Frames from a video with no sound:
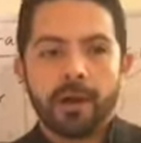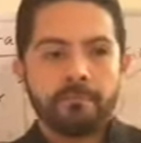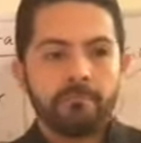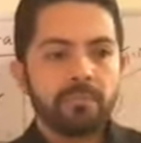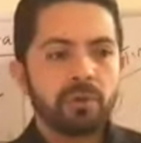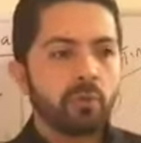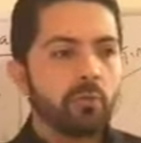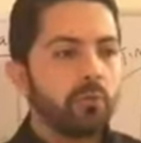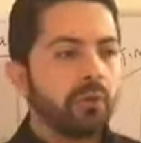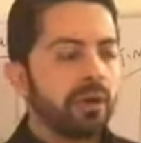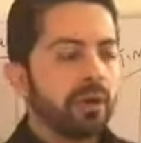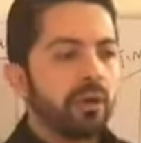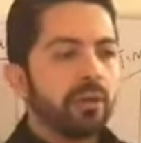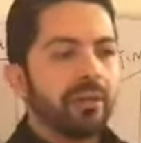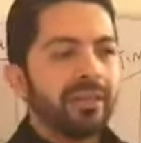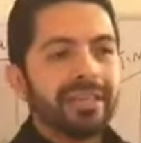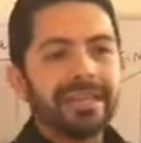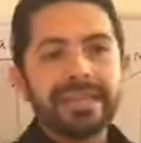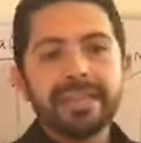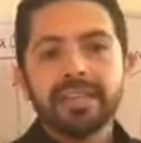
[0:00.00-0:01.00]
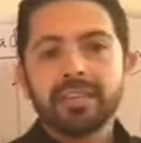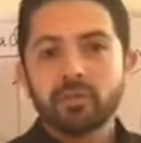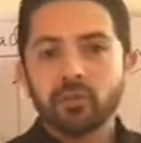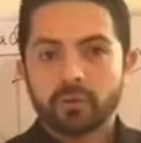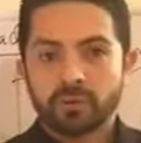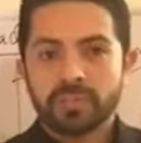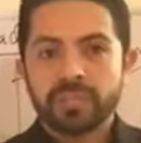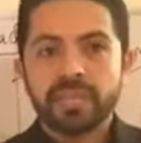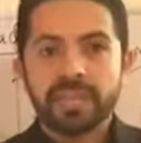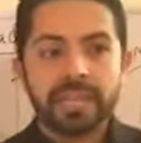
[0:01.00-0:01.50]
you want to lead
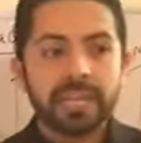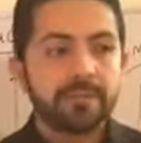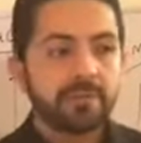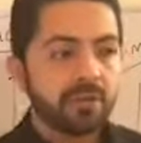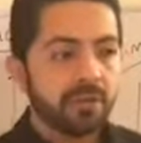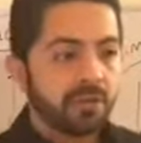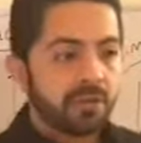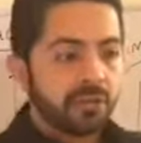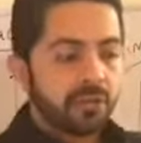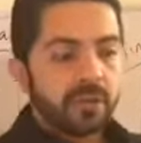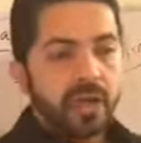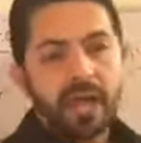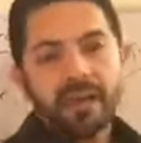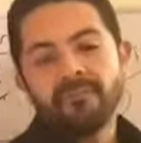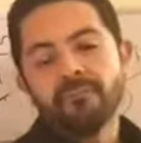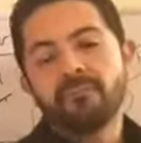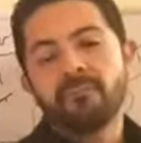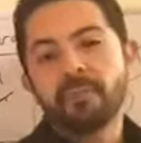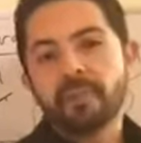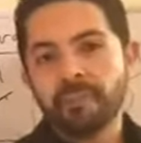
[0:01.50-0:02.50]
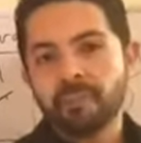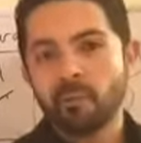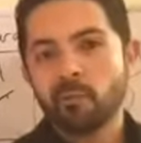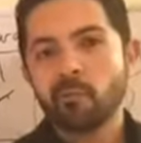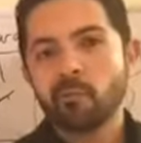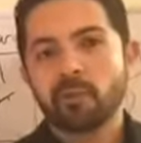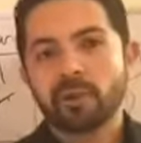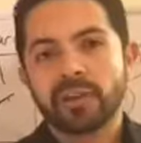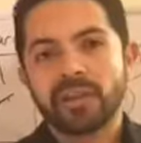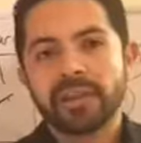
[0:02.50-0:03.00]
your team because you have people
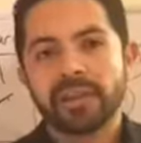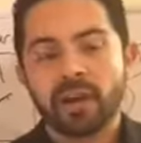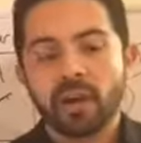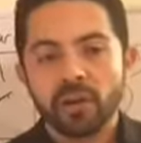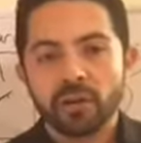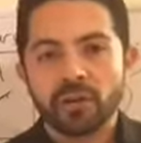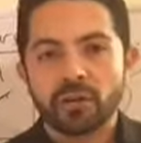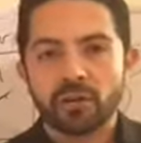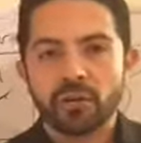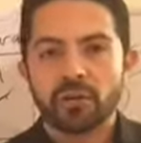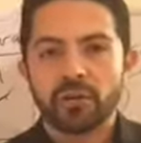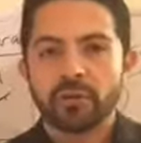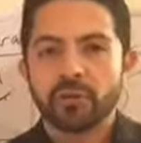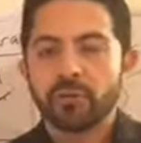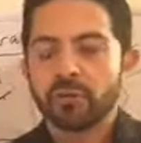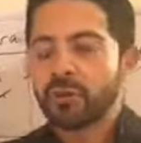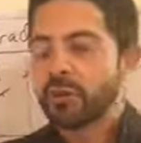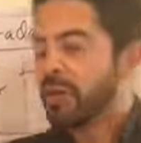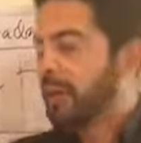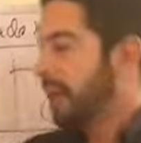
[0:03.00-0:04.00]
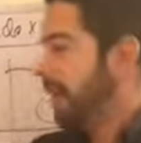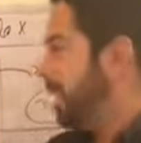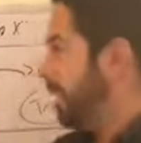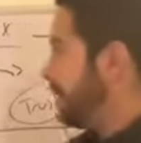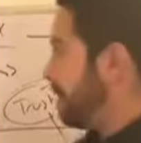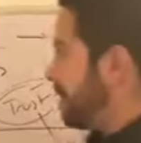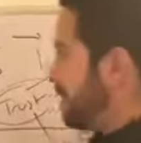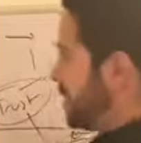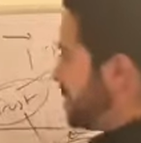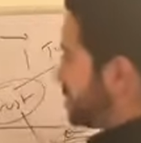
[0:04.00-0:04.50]
working under you,
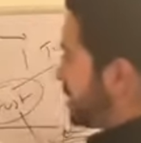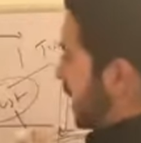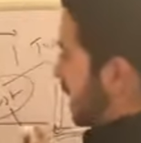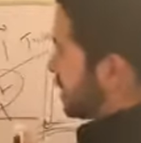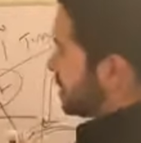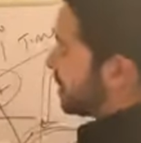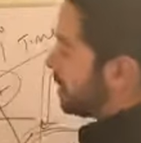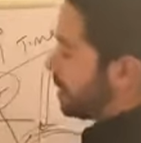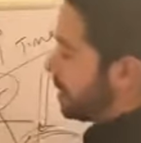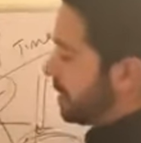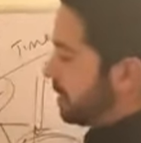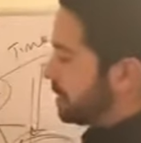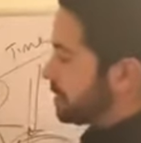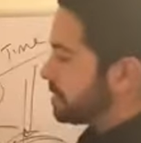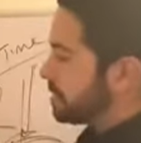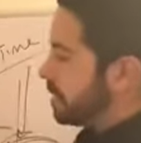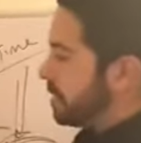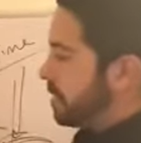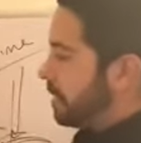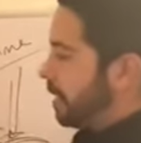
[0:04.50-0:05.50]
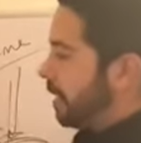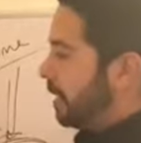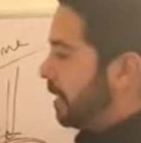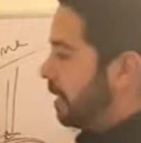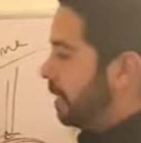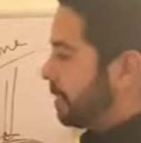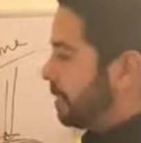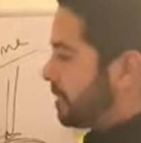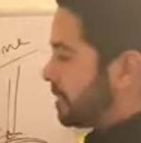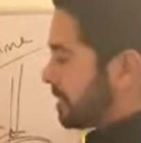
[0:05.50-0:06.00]
and these kinds of things,
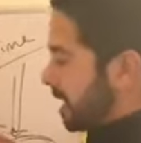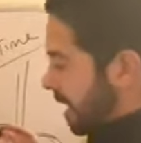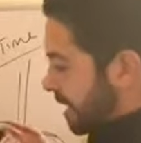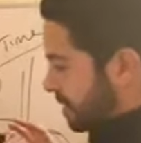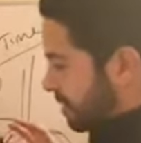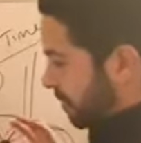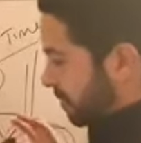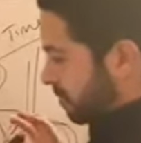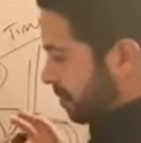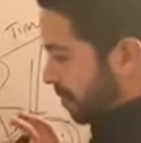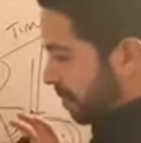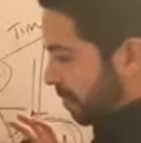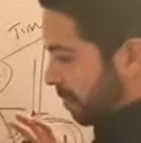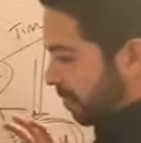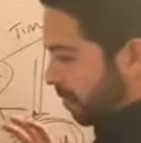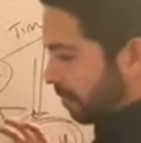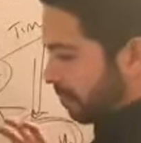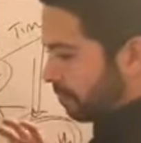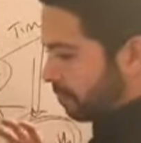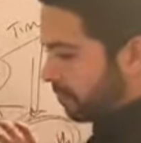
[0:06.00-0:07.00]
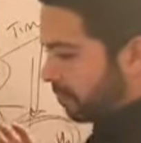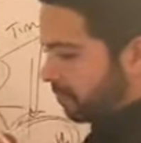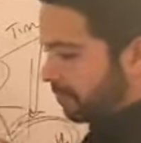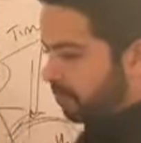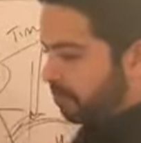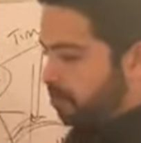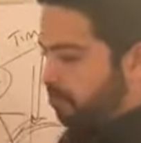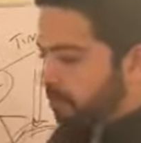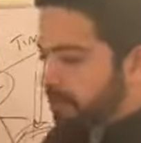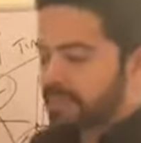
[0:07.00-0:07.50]
these kinds of
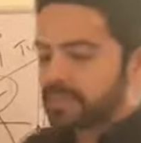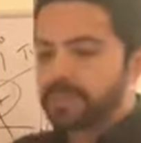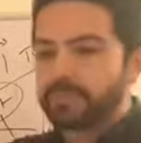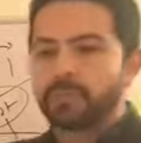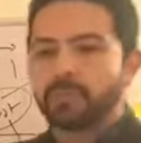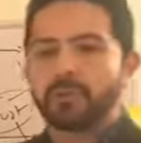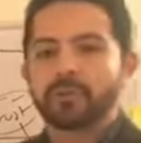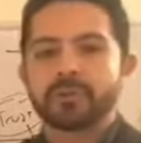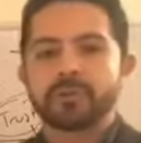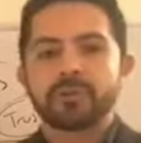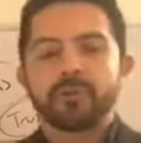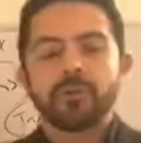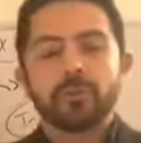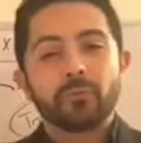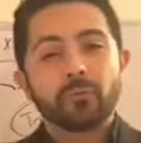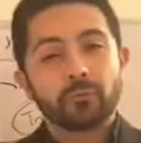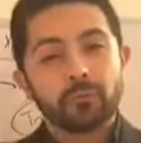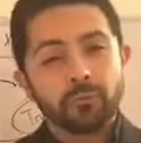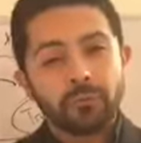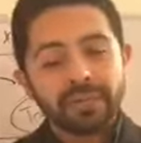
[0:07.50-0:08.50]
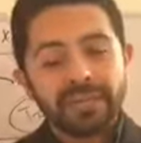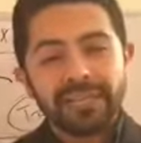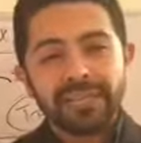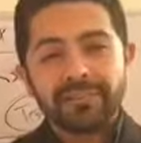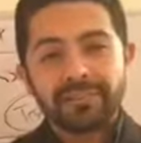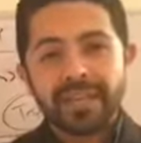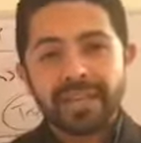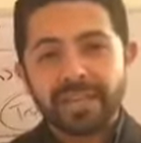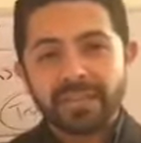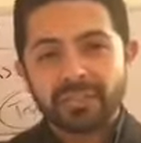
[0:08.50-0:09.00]
principles
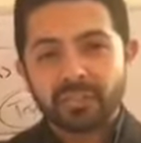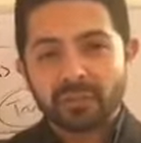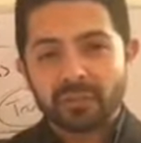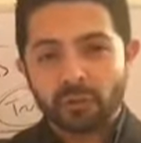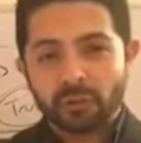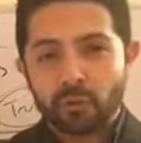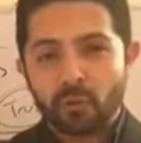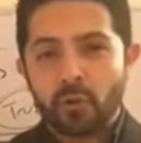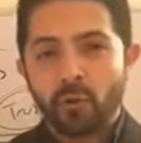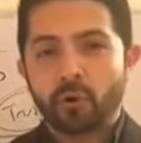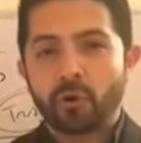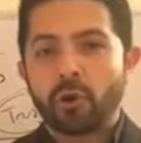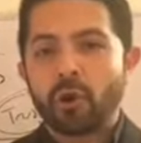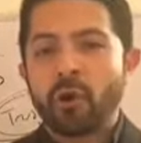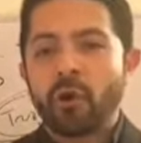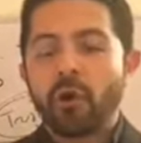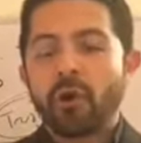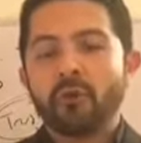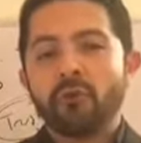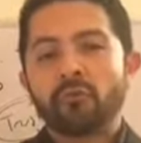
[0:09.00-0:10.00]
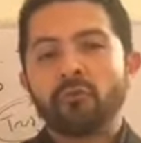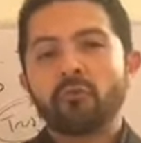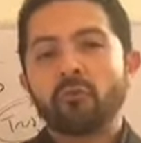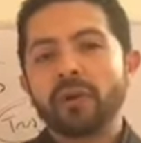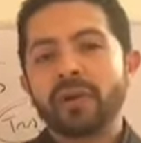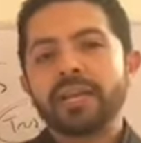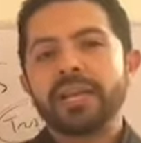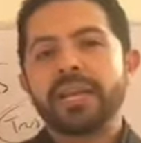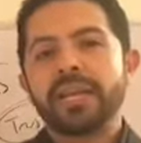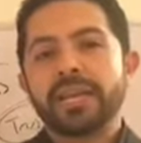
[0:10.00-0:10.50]
really hit to the core of
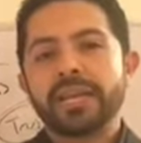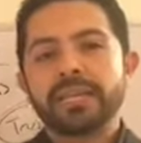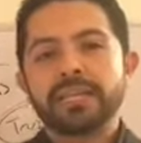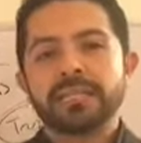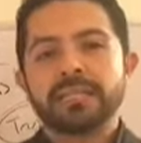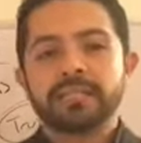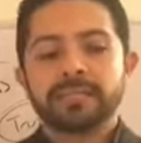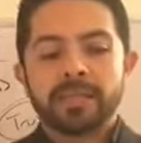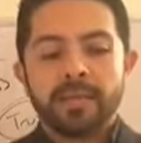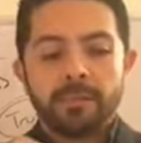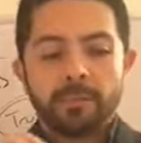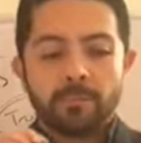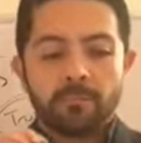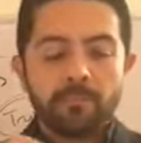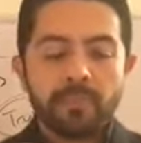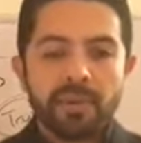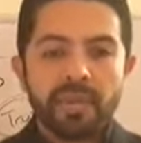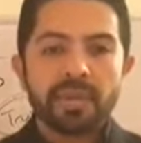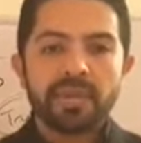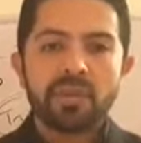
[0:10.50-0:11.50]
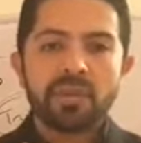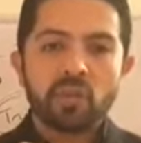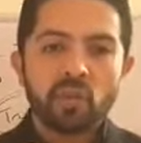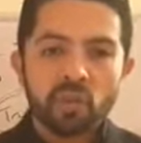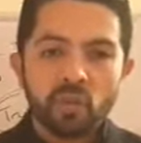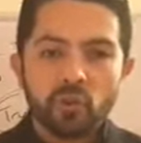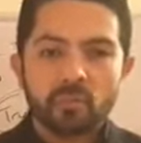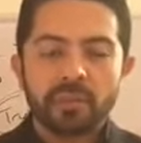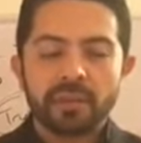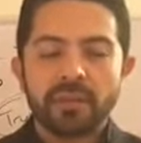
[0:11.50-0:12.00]
what is being
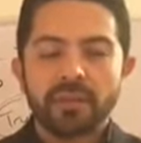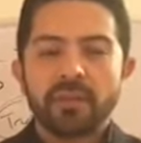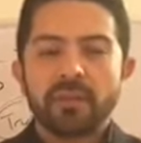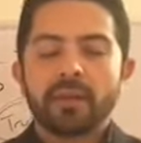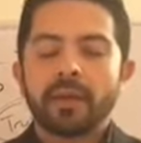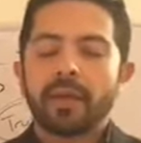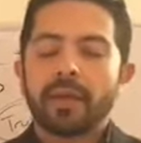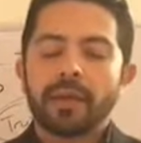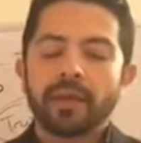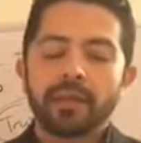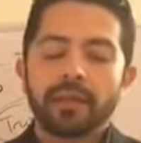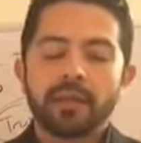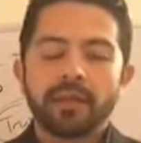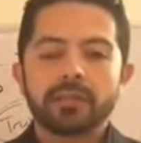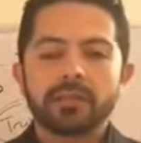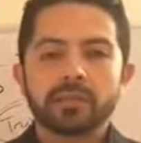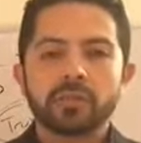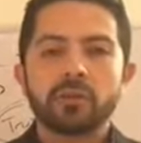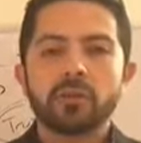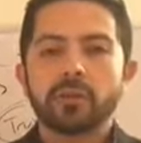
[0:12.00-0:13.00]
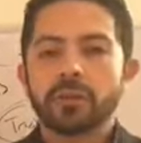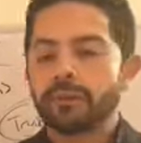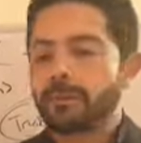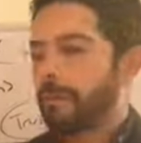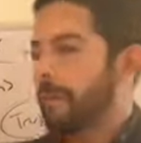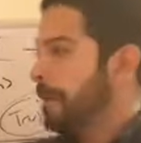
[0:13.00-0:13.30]
human. And it's good